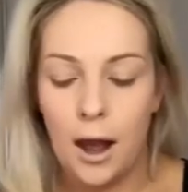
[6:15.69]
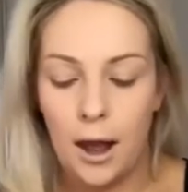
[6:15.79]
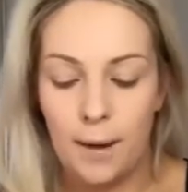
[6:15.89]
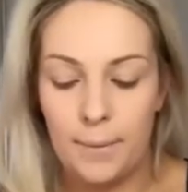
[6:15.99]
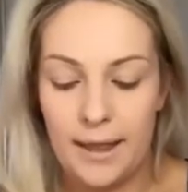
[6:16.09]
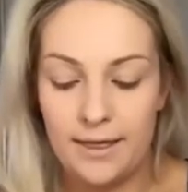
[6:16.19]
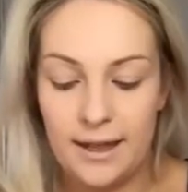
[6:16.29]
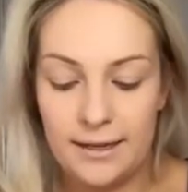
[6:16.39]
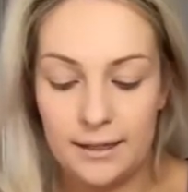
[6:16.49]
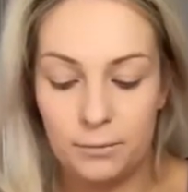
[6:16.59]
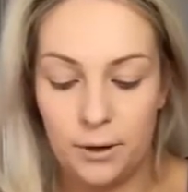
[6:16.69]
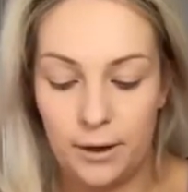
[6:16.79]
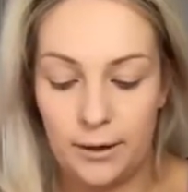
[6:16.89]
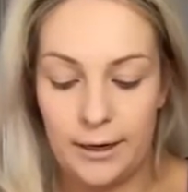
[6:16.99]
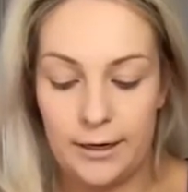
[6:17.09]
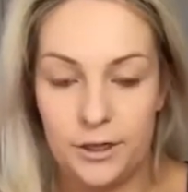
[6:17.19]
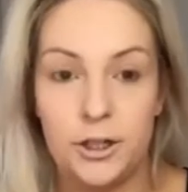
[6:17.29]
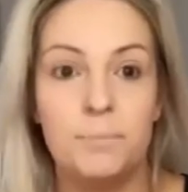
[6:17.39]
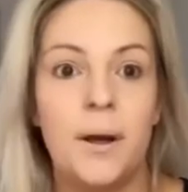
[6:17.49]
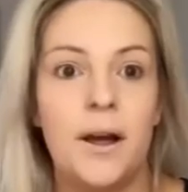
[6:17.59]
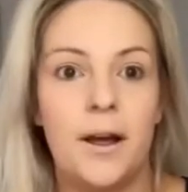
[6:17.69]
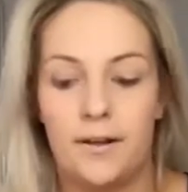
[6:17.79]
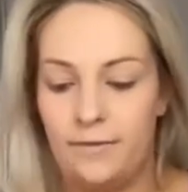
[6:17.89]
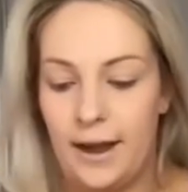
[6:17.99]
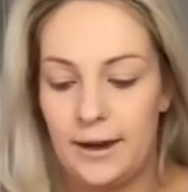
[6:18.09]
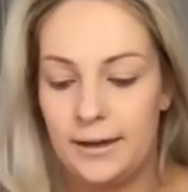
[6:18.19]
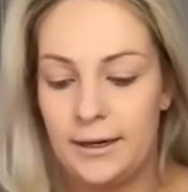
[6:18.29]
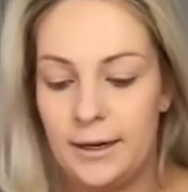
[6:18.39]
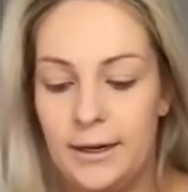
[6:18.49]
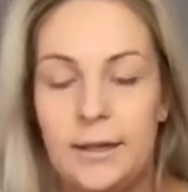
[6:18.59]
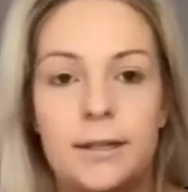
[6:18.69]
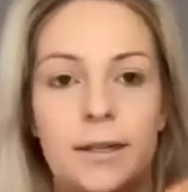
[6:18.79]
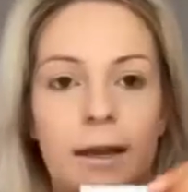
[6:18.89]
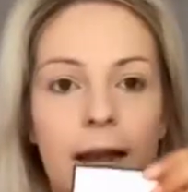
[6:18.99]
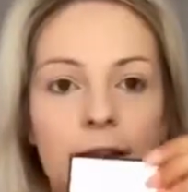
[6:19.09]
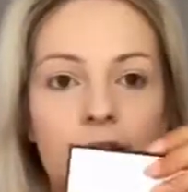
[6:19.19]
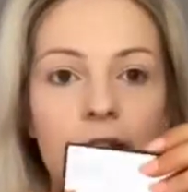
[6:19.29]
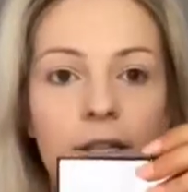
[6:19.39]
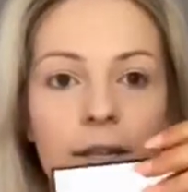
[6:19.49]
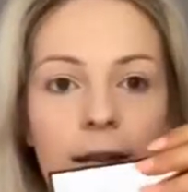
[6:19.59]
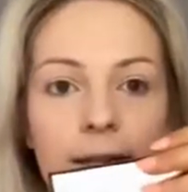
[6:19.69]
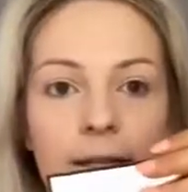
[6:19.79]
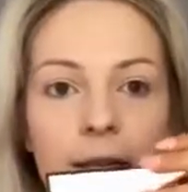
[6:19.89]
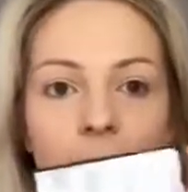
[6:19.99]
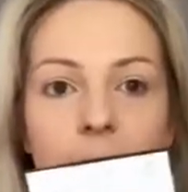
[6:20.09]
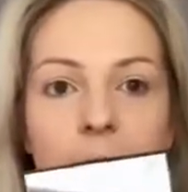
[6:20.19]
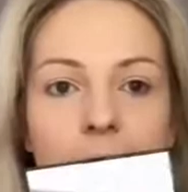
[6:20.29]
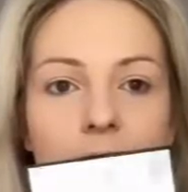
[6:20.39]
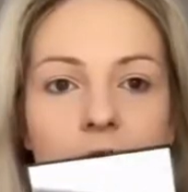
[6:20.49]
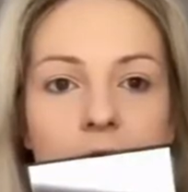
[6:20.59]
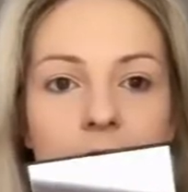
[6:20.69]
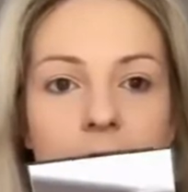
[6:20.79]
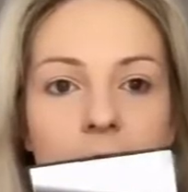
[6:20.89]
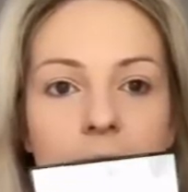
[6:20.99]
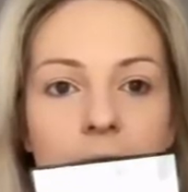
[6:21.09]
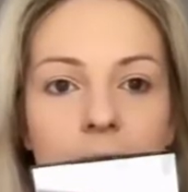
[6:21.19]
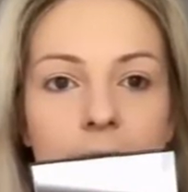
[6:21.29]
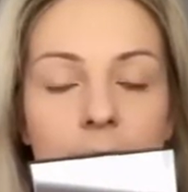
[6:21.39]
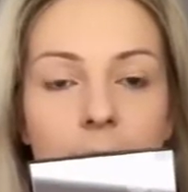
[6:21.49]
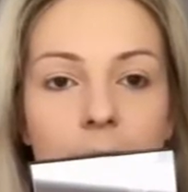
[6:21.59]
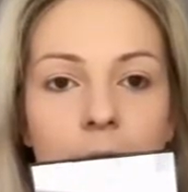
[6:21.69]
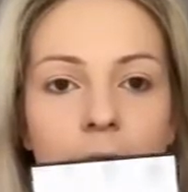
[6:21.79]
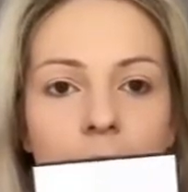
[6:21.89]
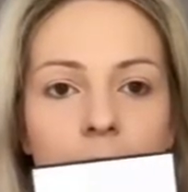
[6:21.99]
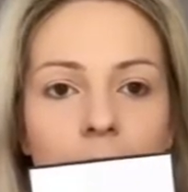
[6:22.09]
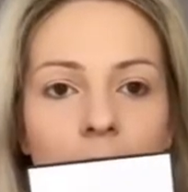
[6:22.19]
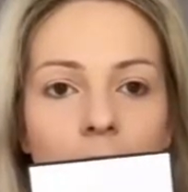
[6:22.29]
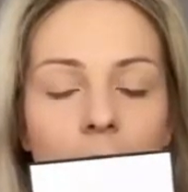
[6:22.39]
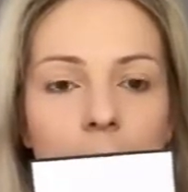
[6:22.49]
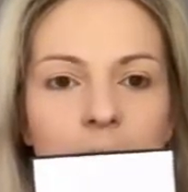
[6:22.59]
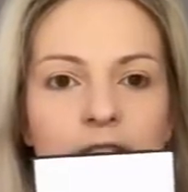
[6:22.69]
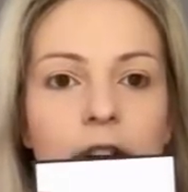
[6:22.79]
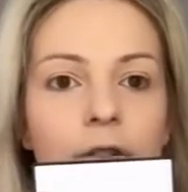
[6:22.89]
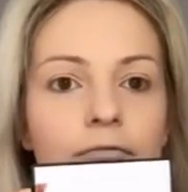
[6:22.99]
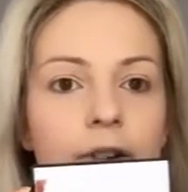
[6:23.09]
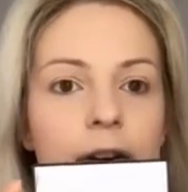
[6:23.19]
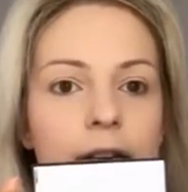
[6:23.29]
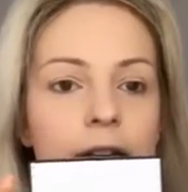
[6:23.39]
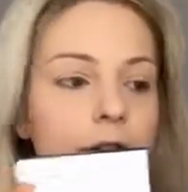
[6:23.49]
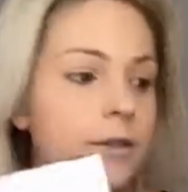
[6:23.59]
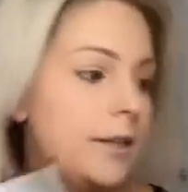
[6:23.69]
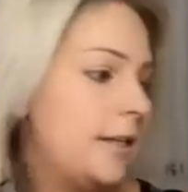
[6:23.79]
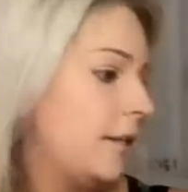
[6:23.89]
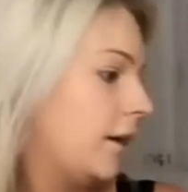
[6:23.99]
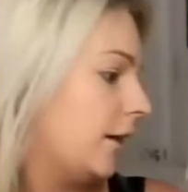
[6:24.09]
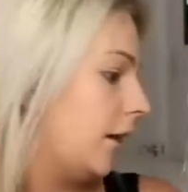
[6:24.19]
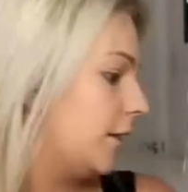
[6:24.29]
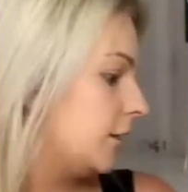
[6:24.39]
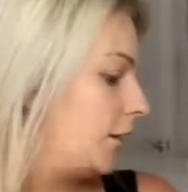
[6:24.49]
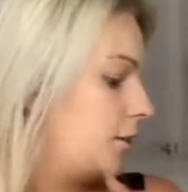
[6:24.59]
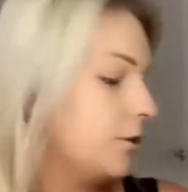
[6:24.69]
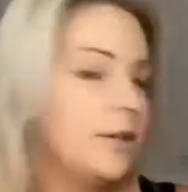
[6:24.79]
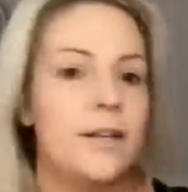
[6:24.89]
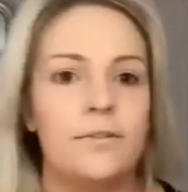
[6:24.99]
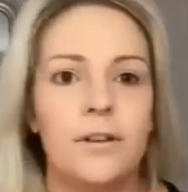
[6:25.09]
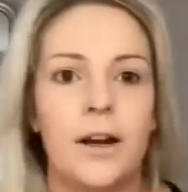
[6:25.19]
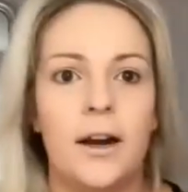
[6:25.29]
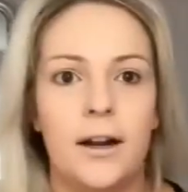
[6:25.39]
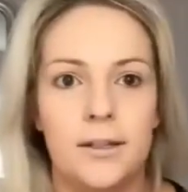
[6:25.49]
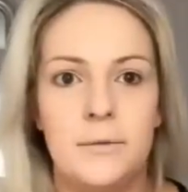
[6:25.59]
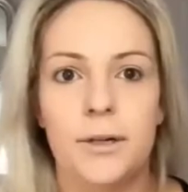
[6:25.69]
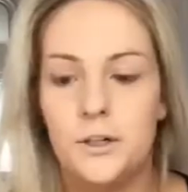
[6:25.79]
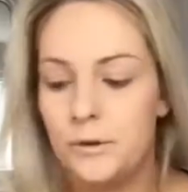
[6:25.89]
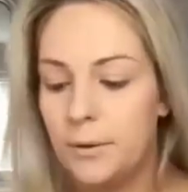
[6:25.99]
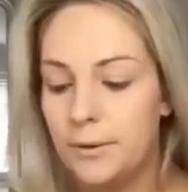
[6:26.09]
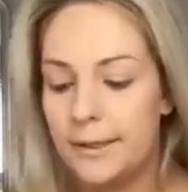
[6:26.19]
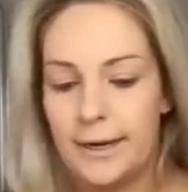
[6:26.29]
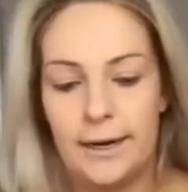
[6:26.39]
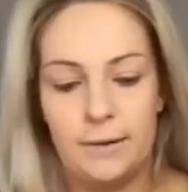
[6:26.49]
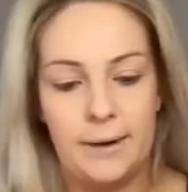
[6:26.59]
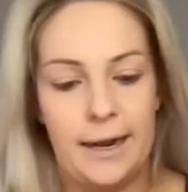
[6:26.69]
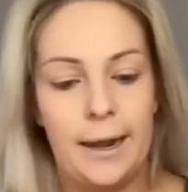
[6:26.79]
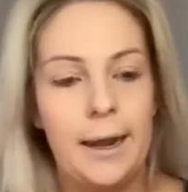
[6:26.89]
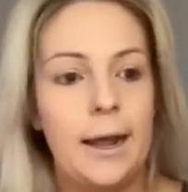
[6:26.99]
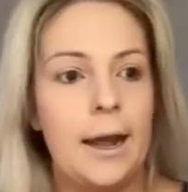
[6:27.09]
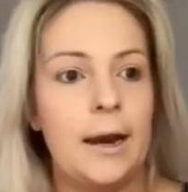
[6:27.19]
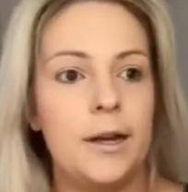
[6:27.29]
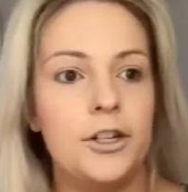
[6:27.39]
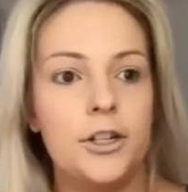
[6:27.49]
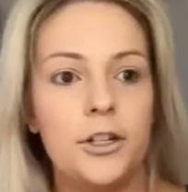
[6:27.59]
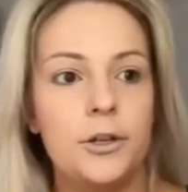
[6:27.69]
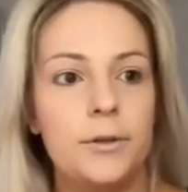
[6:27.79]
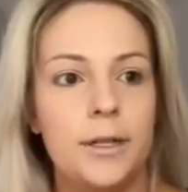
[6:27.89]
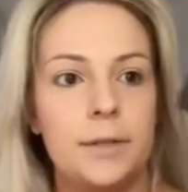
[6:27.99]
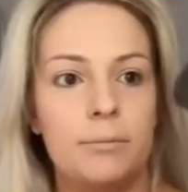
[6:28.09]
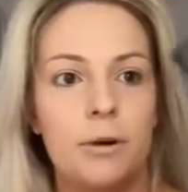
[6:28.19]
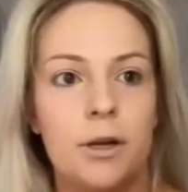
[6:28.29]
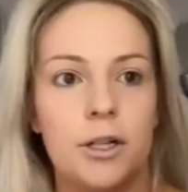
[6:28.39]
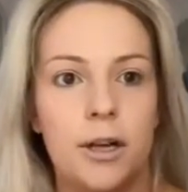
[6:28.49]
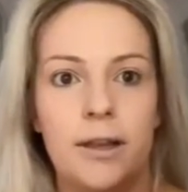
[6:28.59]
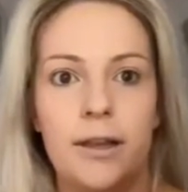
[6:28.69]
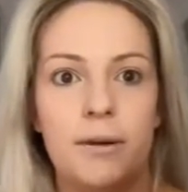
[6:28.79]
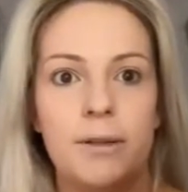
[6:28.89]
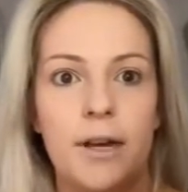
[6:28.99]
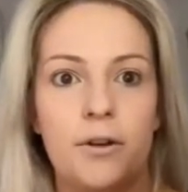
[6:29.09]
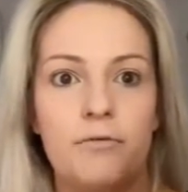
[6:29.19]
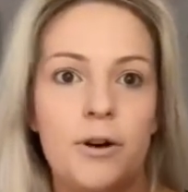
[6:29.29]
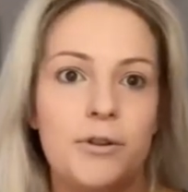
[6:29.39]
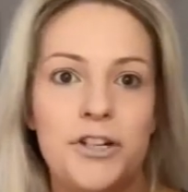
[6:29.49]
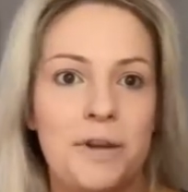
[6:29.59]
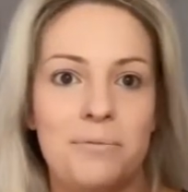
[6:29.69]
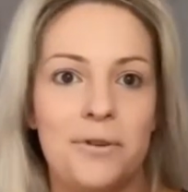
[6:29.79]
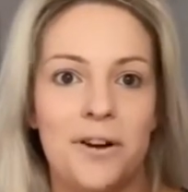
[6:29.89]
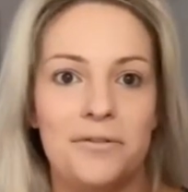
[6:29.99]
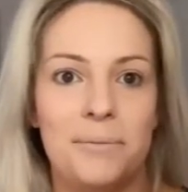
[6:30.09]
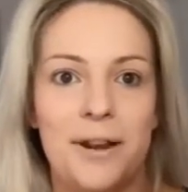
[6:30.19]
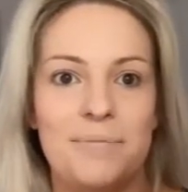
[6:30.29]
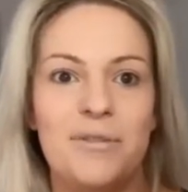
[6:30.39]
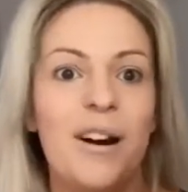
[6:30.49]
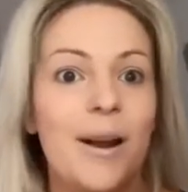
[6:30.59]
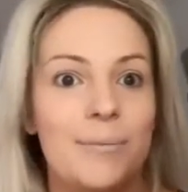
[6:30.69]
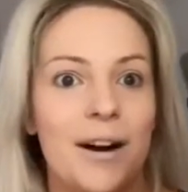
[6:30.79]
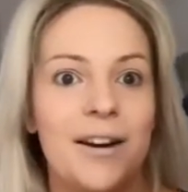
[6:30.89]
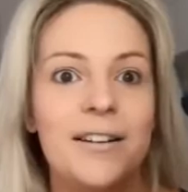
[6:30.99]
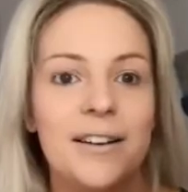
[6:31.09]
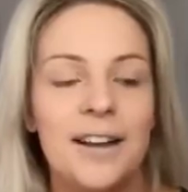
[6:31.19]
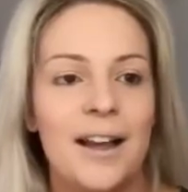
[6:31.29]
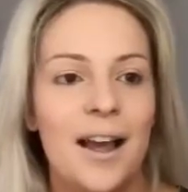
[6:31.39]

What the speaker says: and this one is just perfect. So yeah, it's just like so, and I actually use this one. I don't really use this highlighter. I use a different highlighter, which you will see in a minute. And I just use this brush. I think it was like a real cheap one from like Primark,